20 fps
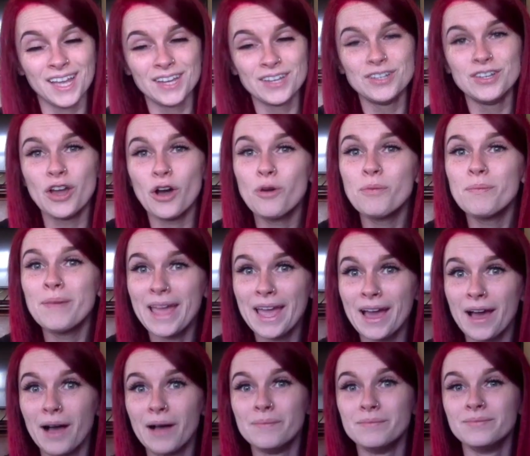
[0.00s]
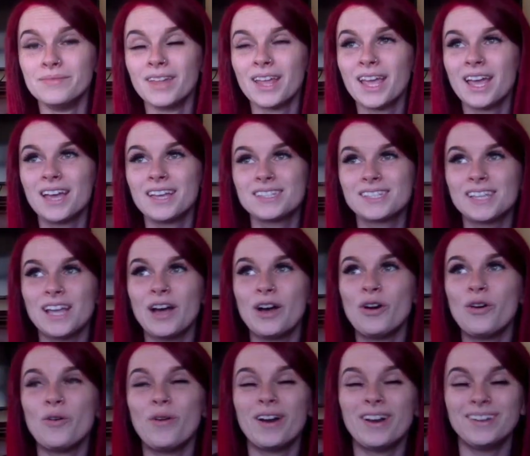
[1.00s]
No, ma'am.
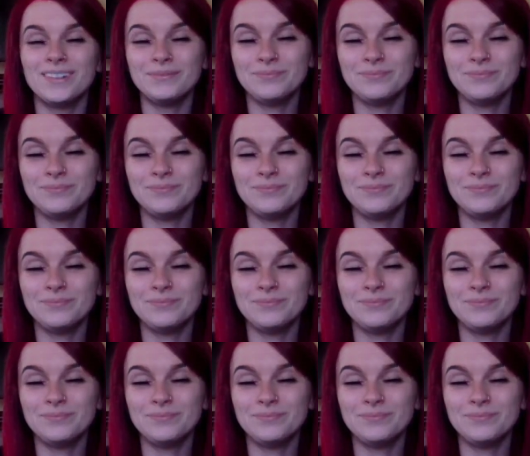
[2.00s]
So...